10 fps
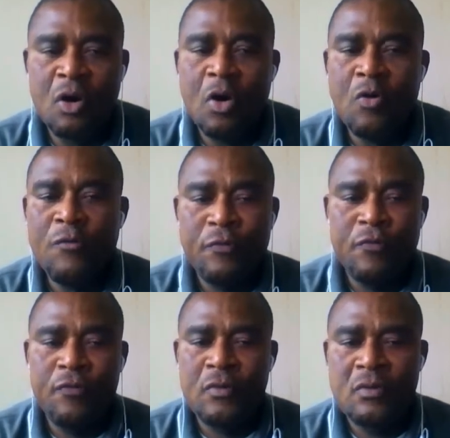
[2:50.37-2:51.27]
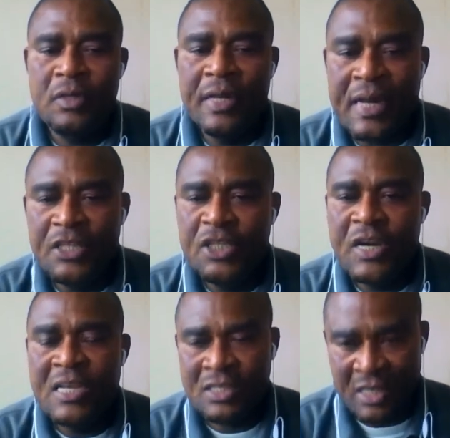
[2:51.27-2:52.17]
of the
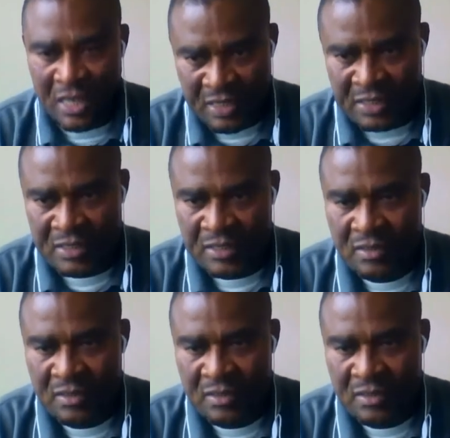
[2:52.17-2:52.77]
Nigerian state,